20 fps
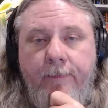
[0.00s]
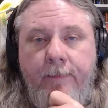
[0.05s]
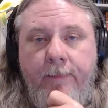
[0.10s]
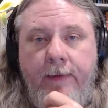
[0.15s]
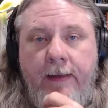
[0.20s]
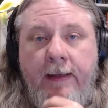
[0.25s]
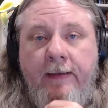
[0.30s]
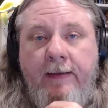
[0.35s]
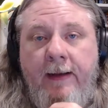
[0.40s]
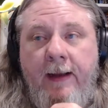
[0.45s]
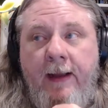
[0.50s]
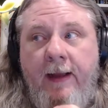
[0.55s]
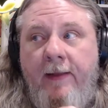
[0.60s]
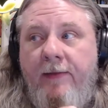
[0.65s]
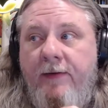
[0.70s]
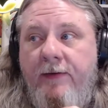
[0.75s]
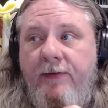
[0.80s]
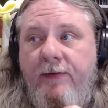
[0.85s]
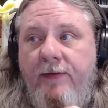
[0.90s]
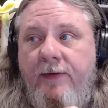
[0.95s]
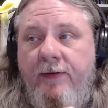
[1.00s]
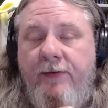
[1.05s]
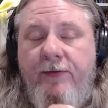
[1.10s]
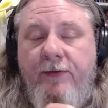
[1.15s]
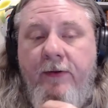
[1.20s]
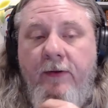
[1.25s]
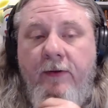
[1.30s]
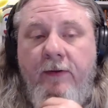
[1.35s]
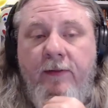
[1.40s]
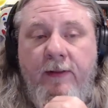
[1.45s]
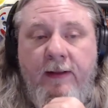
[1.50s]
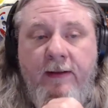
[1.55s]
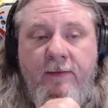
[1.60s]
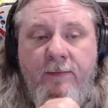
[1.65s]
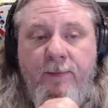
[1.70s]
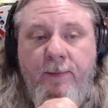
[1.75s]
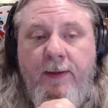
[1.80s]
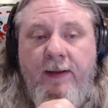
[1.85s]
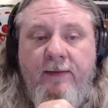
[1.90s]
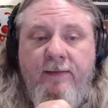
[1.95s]
And yeah, there's still things
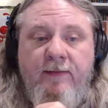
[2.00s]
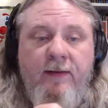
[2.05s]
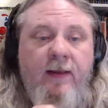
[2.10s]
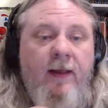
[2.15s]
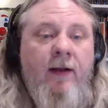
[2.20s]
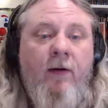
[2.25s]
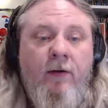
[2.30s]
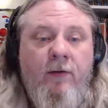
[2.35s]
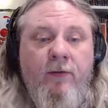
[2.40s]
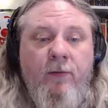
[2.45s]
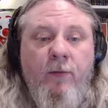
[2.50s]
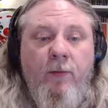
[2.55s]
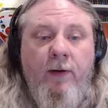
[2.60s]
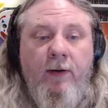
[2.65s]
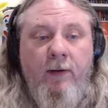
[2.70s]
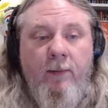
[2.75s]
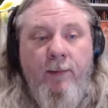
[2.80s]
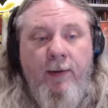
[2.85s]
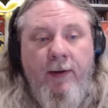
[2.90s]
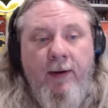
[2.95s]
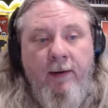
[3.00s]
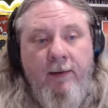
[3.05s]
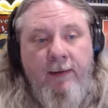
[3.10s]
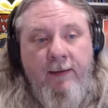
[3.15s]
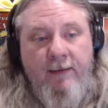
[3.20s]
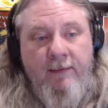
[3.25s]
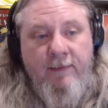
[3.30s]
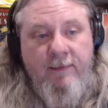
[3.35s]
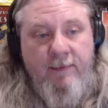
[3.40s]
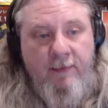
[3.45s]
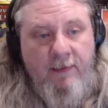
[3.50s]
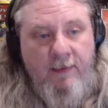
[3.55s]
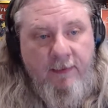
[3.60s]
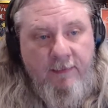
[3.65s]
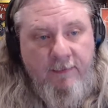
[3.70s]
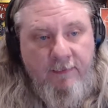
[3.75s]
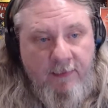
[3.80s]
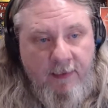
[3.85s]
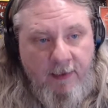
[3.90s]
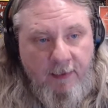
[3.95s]
being said on Twitter. Apparently
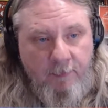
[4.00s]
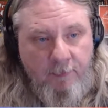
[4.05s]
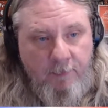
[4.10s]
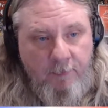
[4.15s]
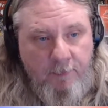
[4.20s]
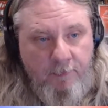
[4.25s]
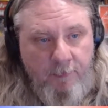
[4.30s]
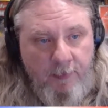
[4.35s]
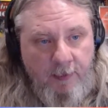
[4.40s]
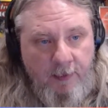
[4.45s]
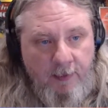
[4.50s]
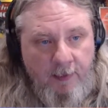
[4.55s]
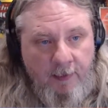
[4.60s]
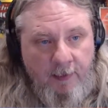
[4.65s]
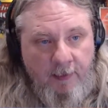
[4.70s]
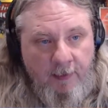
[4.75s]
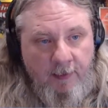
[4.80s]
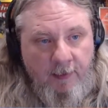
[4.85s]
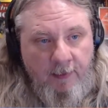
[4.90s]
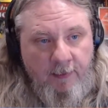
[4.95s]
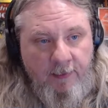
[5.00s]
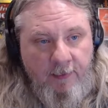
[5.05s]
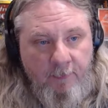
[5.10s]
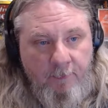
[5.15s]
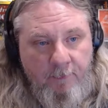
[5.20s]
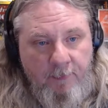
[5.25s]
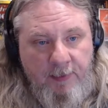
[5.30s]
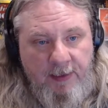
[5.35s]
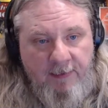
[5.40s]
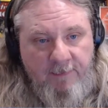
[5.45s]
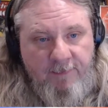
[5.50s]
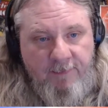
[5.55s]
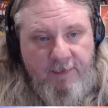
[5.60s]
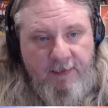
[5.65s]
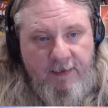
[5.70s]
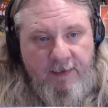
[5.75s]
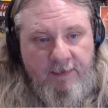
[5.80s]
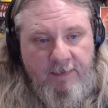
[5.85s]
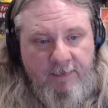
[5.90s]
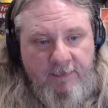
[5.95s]
it's not, the beef
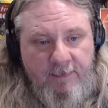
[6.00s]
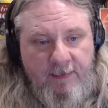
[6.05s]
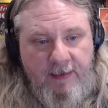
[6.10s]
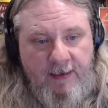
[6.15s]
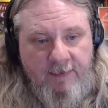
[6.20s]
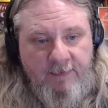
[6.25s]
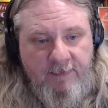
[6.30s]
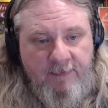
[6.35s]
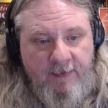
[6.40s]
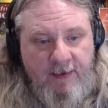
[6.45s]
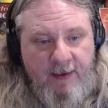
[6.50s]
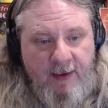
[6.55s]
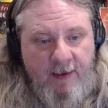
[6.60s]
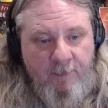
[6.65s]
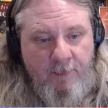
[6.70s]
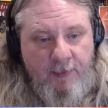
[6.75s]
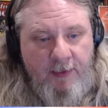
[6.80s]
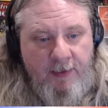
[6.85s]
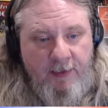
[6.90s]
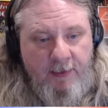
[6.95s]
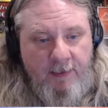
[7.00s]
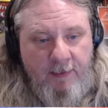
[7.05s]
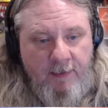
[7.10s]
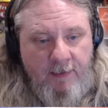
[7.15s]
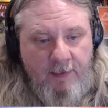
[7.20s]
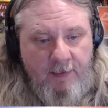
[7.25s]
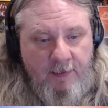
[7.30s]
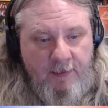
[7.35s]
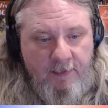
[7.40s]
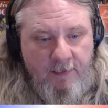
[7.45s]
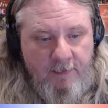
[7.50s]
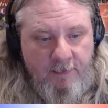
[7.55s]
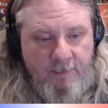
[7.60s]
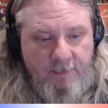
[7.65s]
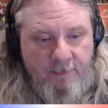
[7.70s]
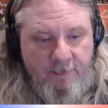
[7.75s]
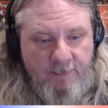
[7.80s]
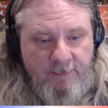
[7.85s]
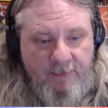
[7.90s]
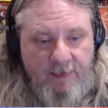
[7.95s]
has not been
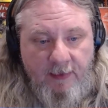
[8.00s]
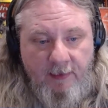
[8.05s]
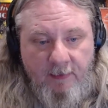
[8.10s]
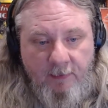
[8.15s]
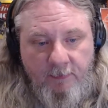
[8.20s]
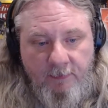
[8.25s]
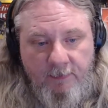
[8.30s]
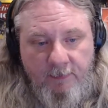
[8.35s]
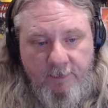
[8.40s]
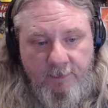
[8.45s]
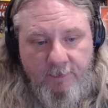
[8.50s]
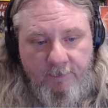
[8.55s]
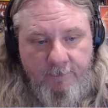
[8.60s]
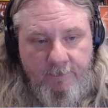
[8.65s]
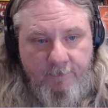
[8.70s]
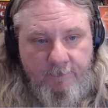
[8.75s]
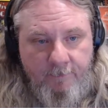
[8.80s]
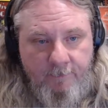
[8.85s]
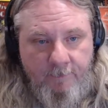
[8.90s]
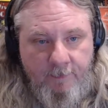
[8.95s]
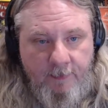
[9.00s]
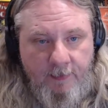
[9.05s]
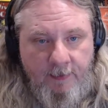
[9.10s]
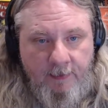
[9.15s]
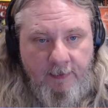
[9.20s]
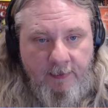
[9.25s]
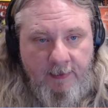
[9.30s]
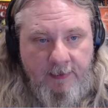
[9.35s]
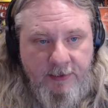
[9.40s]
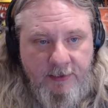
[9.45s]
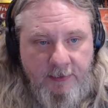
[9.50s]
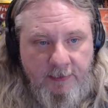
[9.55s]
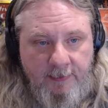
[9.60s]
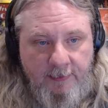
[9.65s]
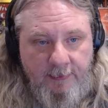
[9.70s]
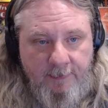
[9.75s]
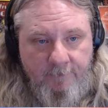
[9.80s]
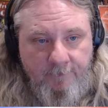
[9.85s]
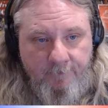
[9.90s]
settled, allegedly.